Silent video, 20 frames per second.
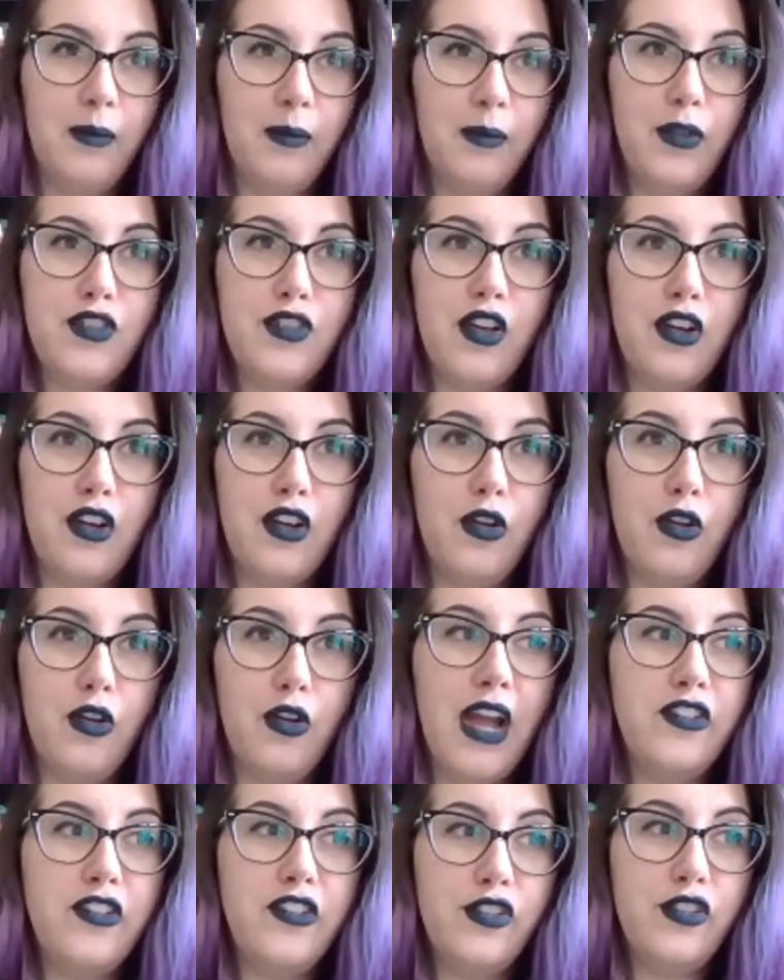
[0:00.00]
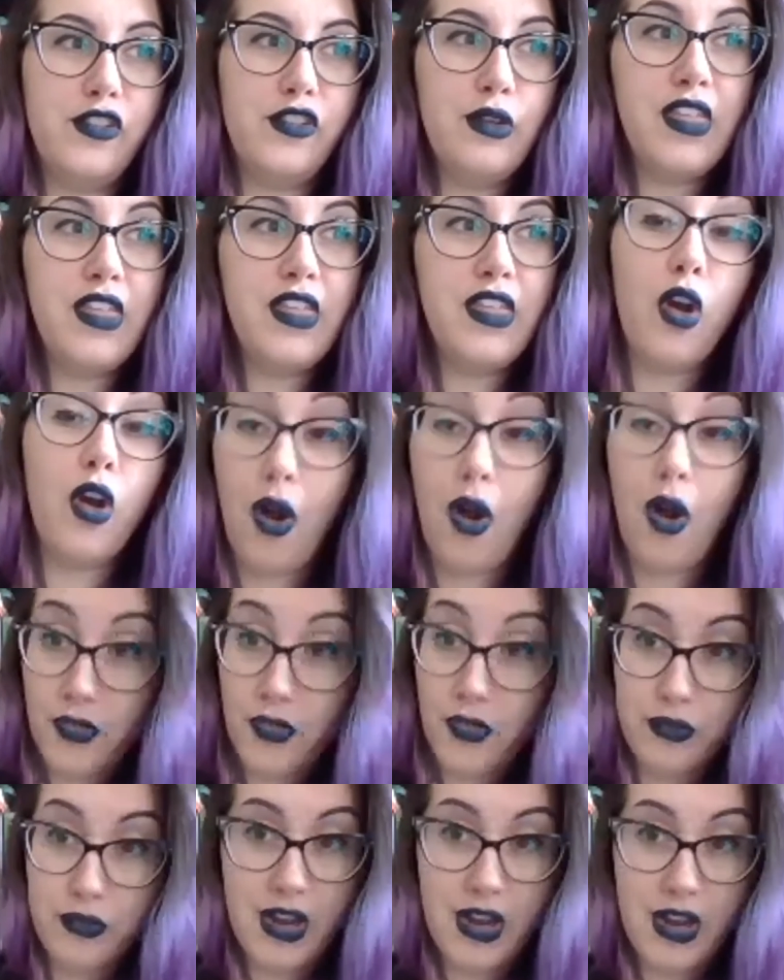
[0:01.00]
So I do think we're
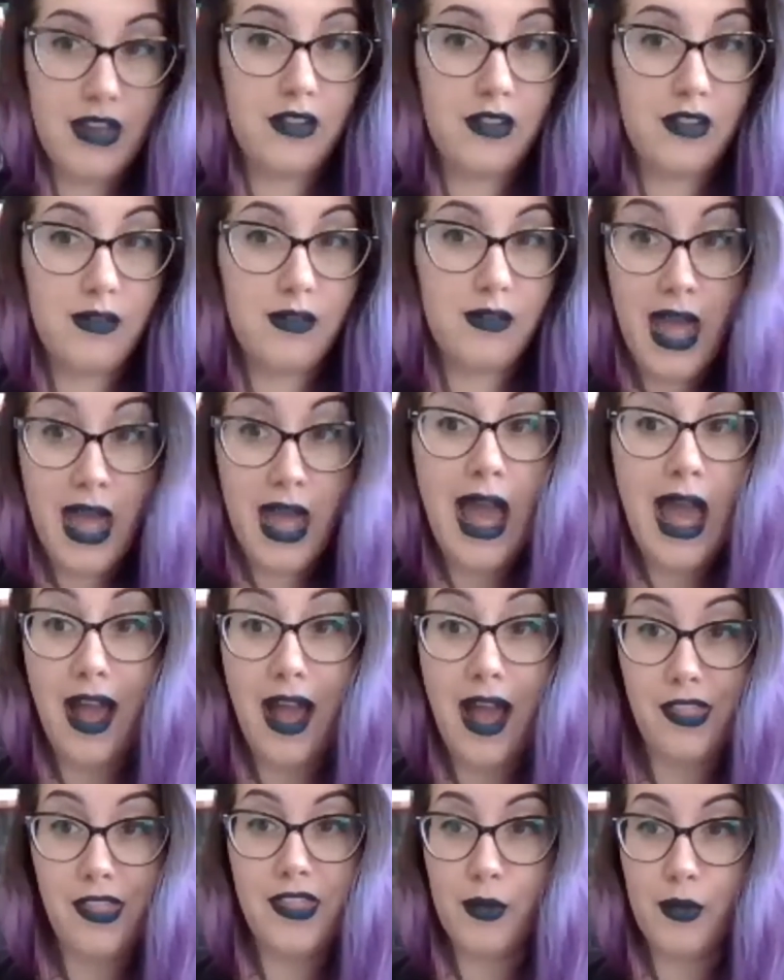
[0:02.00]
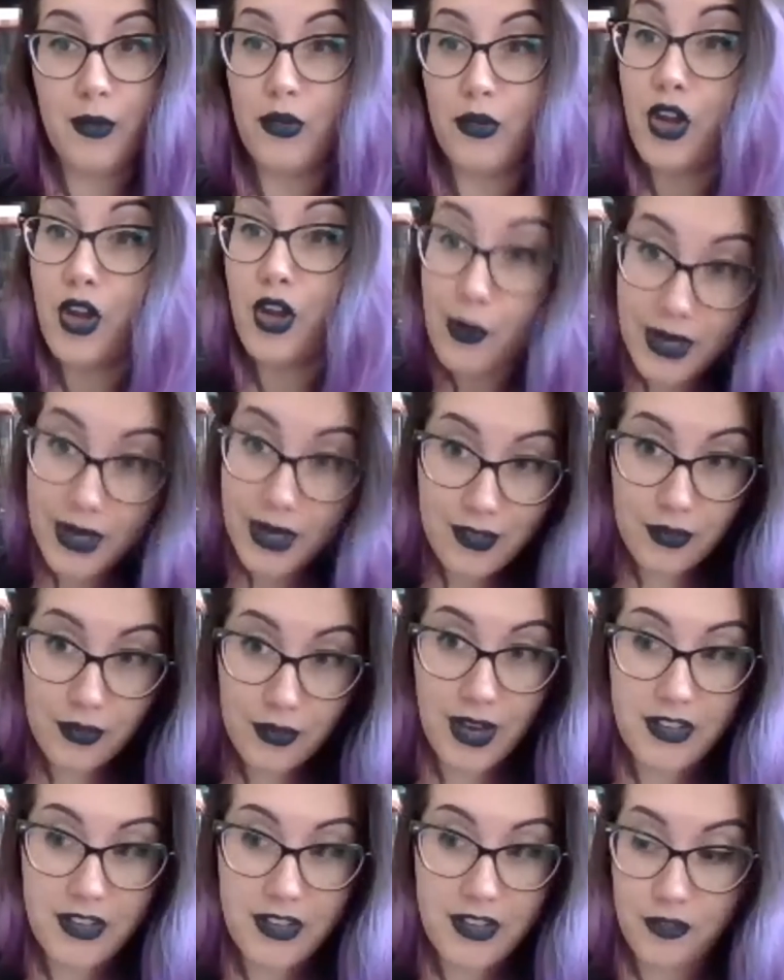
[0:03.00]
on the right path and we're going in the
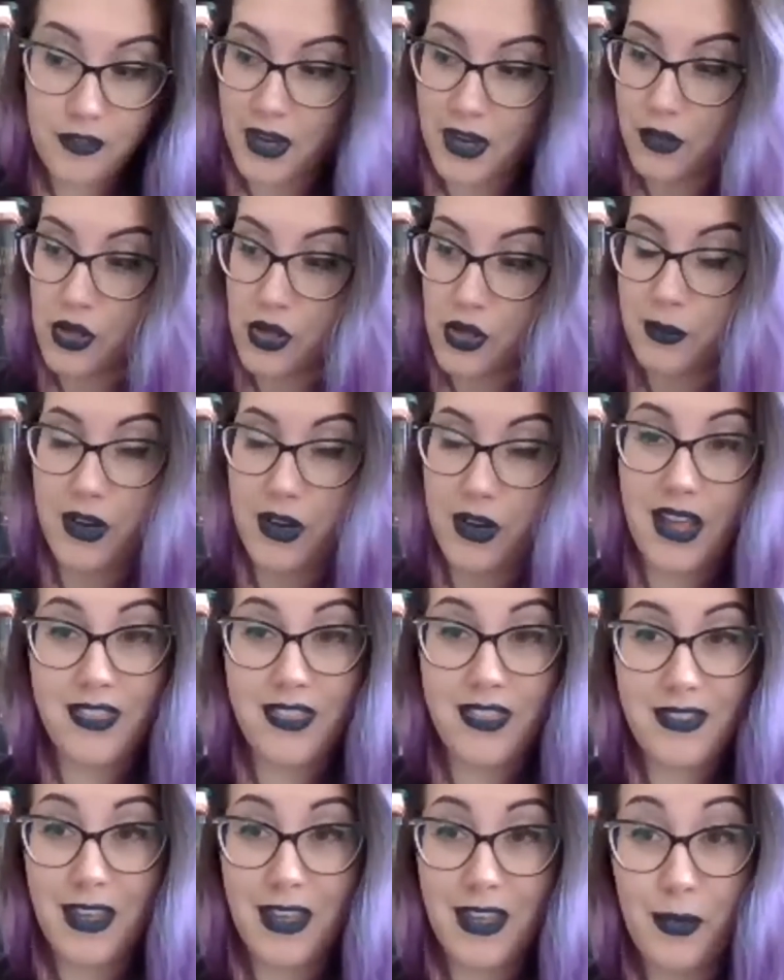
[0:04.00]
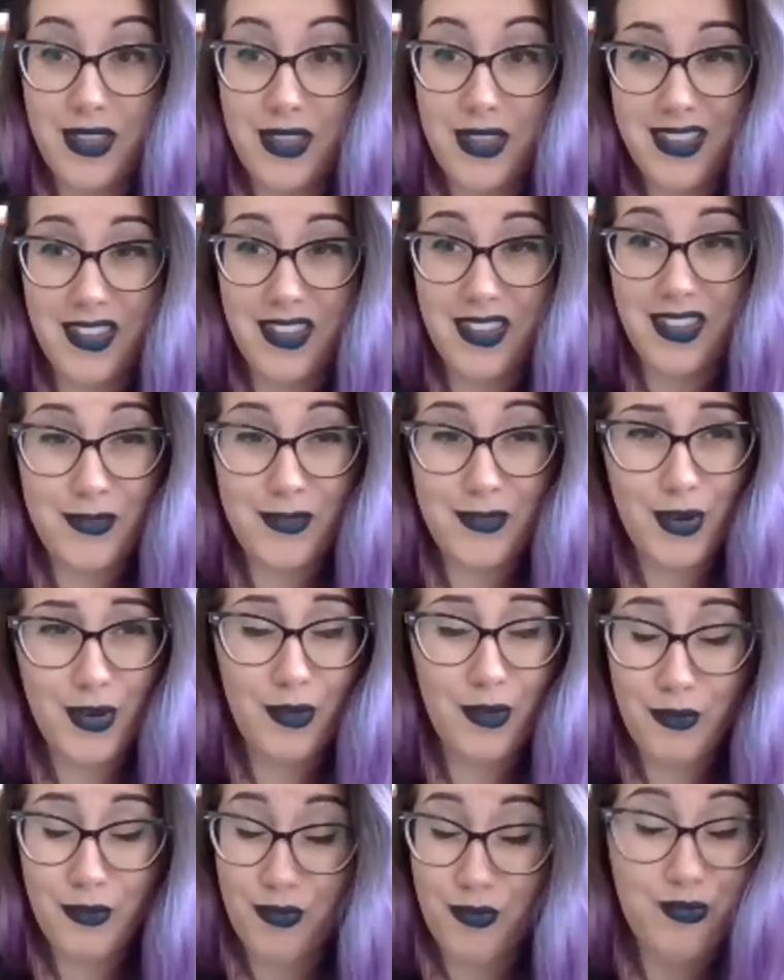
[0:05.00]
right direction, but I think we still have
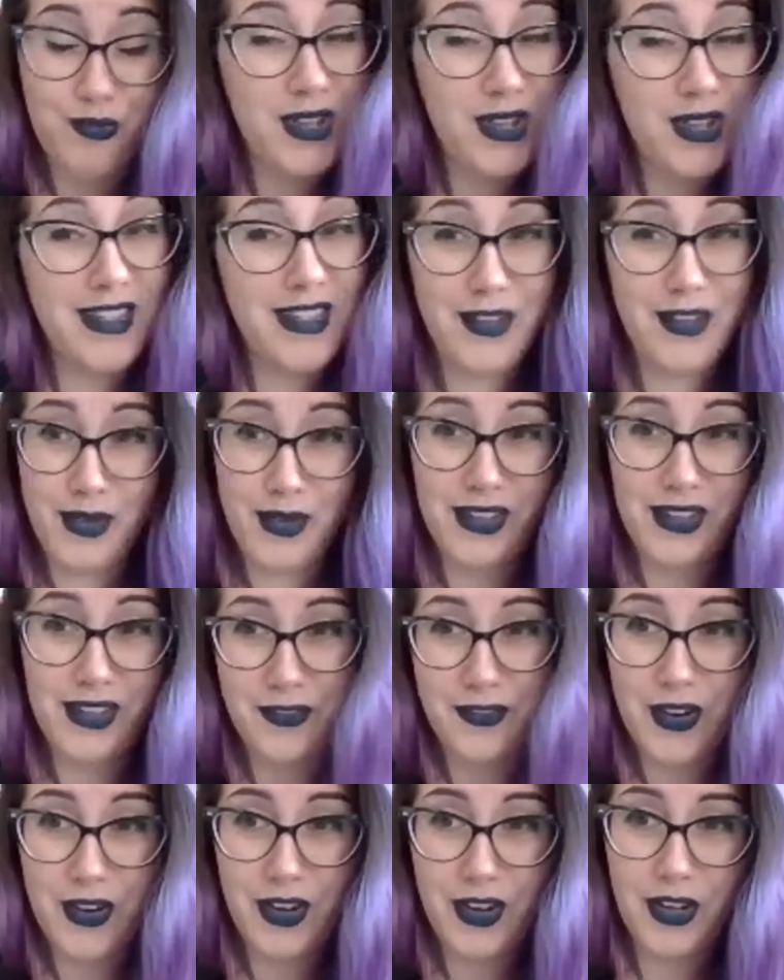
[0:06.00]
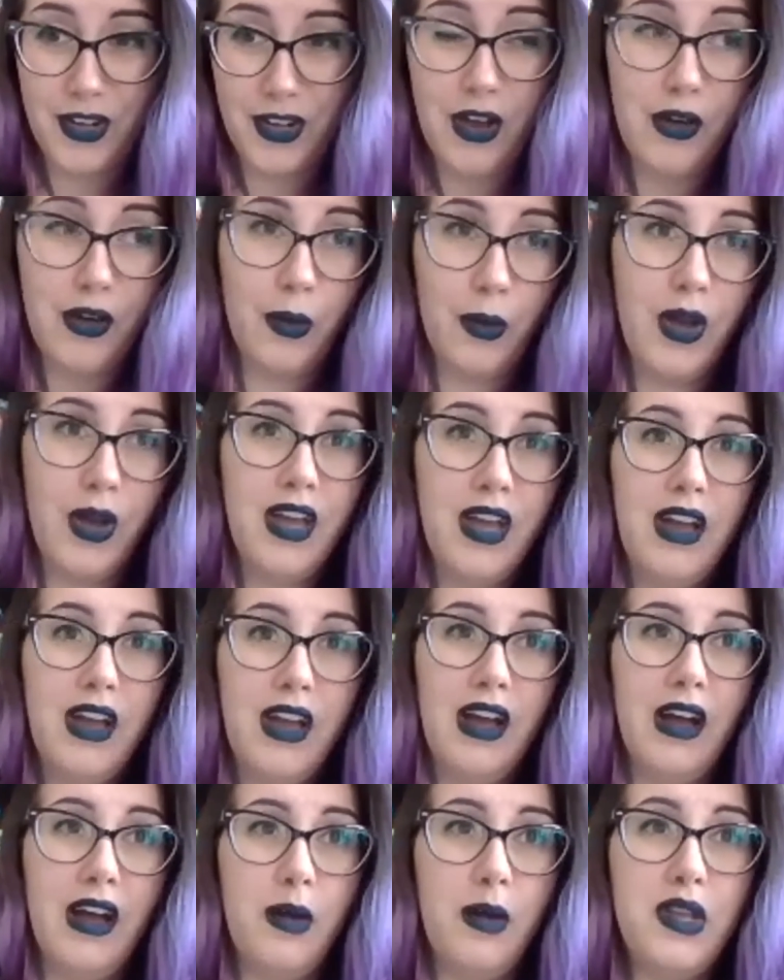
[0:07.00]
really far to go
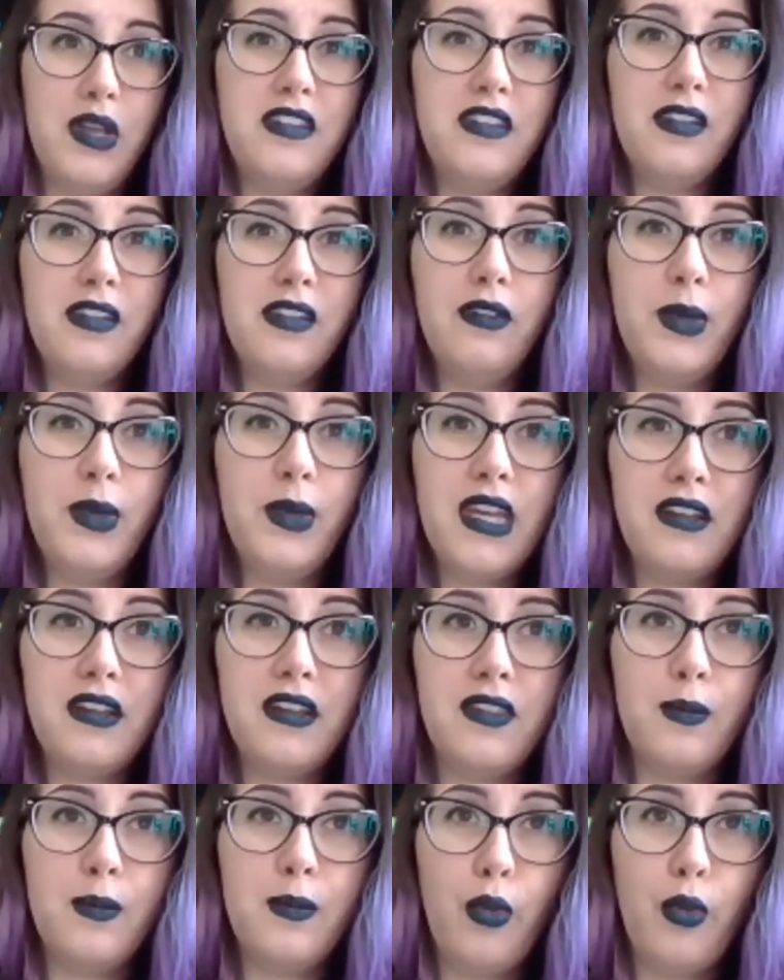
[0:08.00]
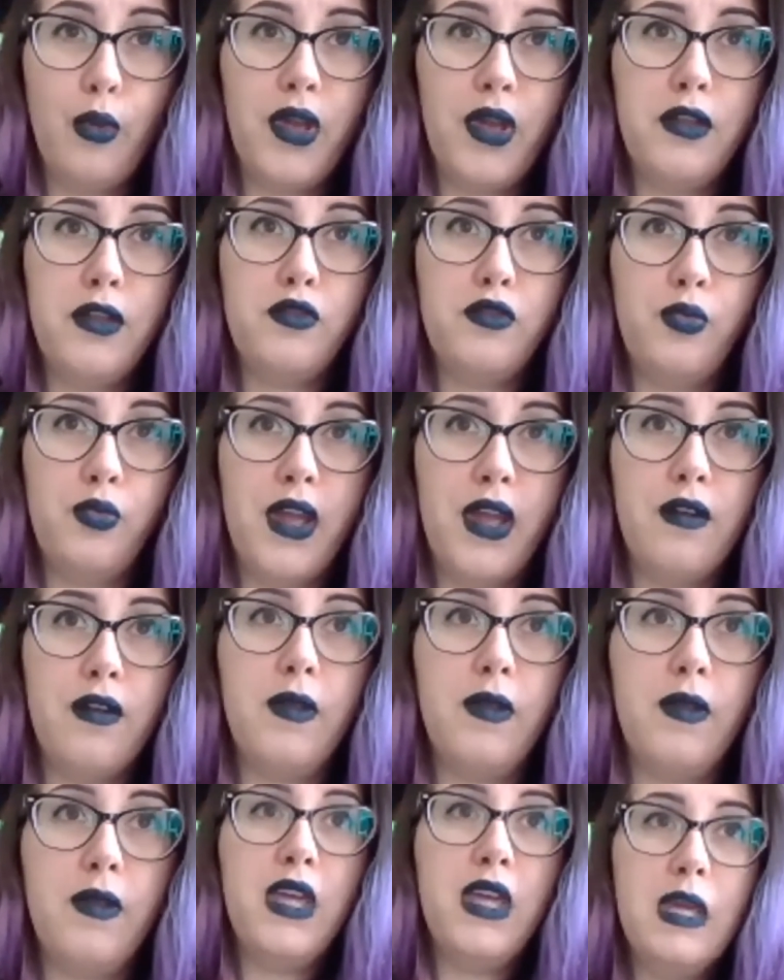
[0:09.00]
until we get to the point where the
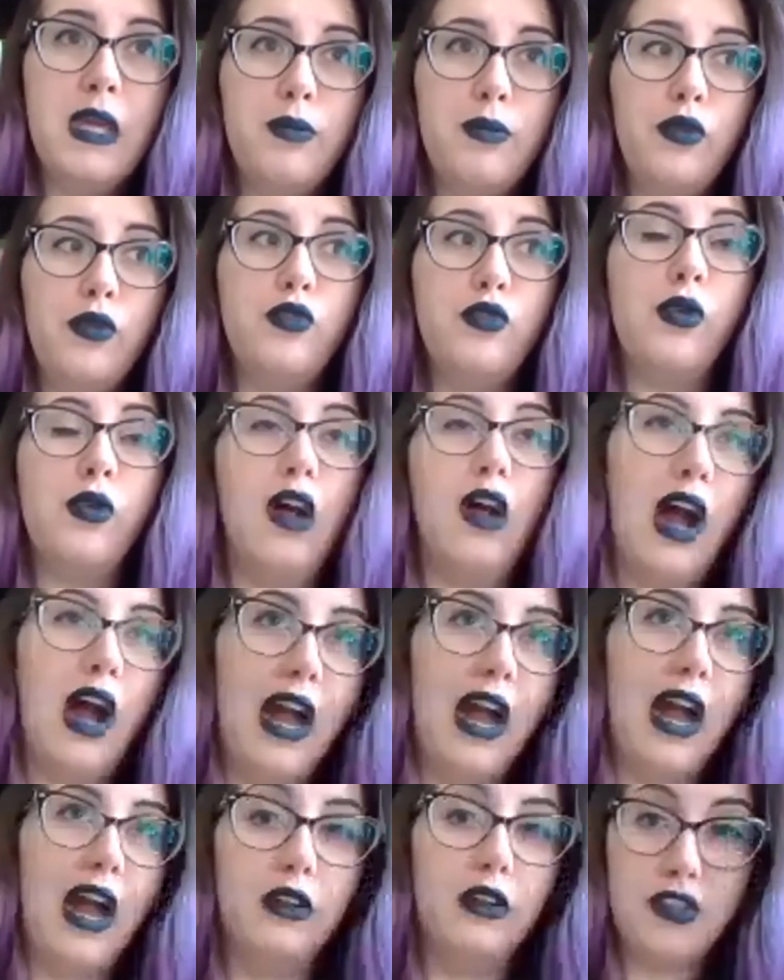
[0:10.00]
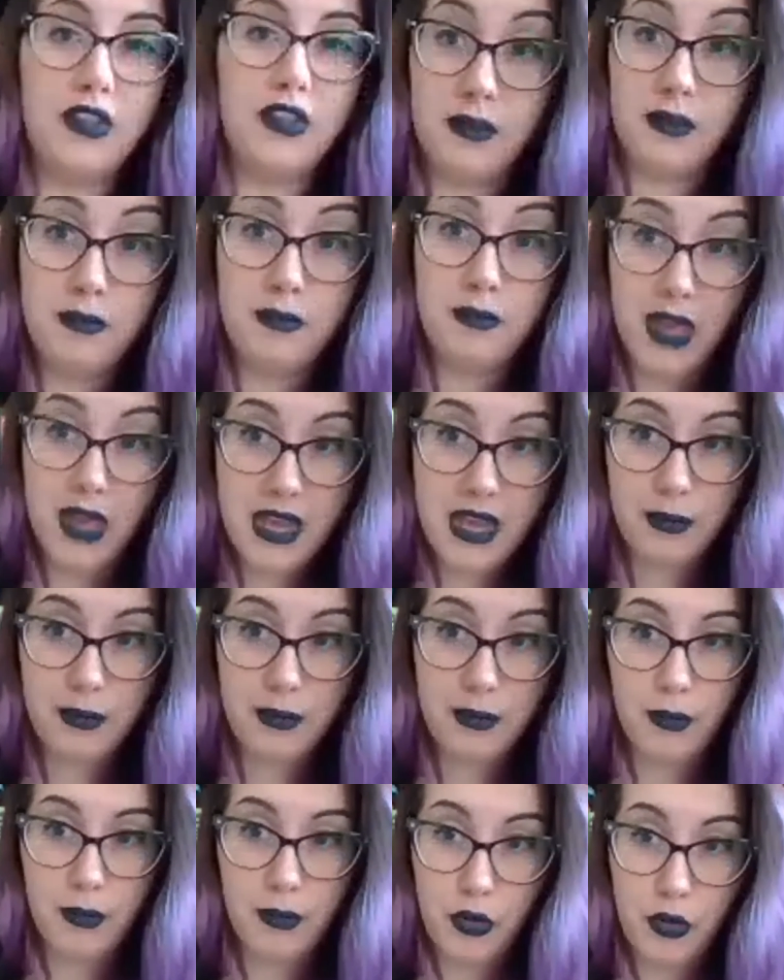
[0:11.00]
people who are hired to make
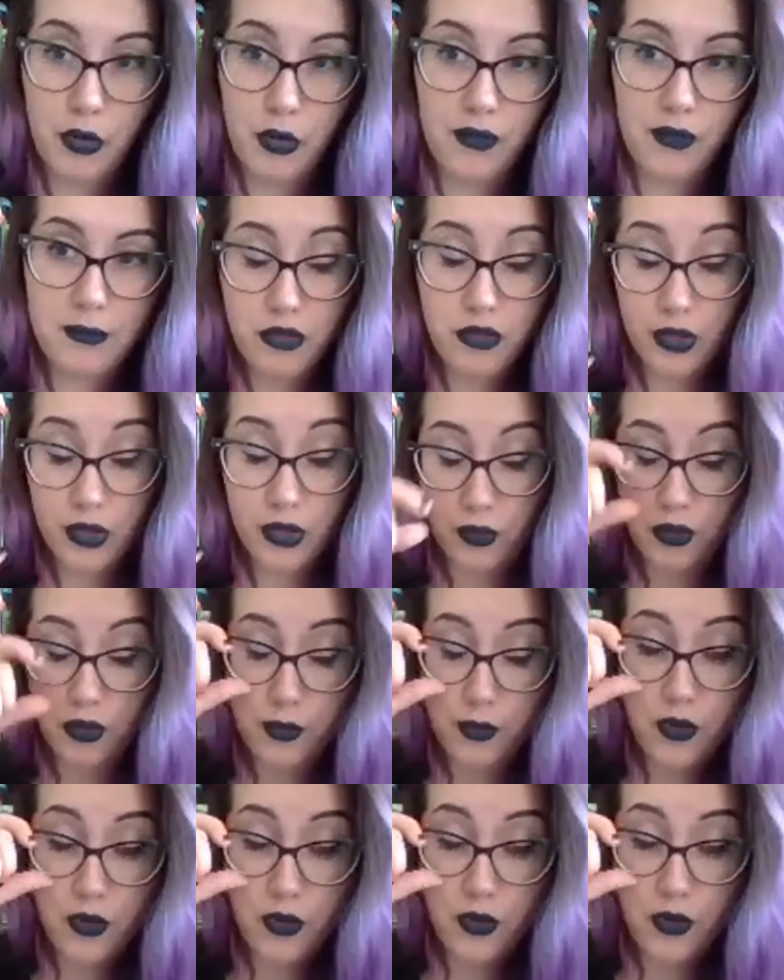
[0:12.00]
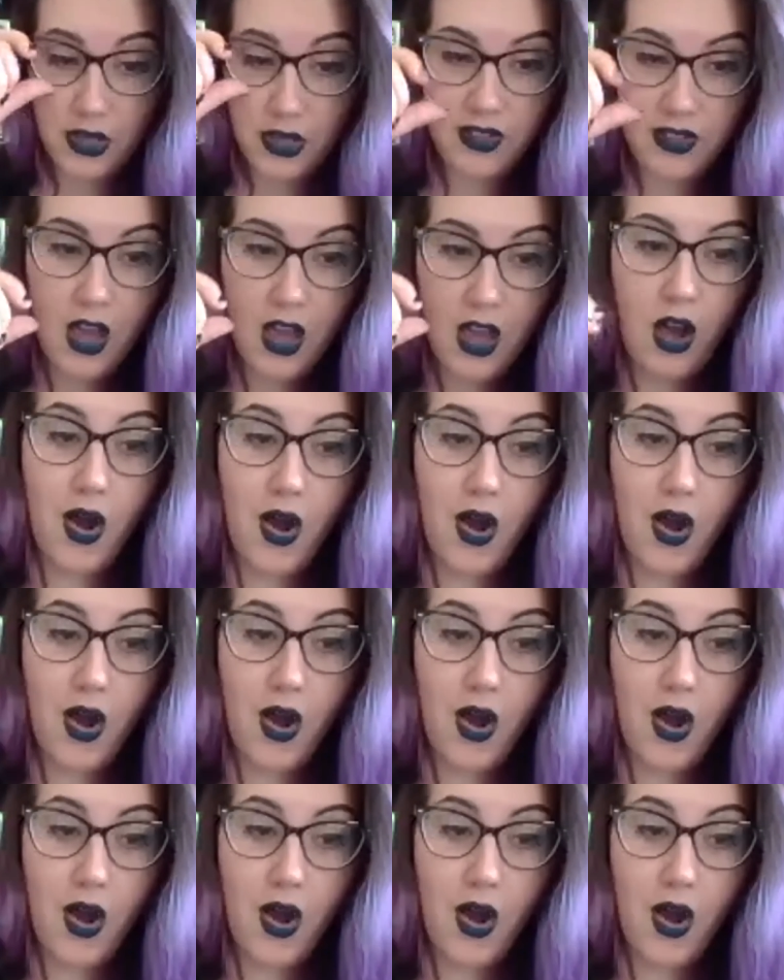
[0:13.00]
movies, especially horror movies,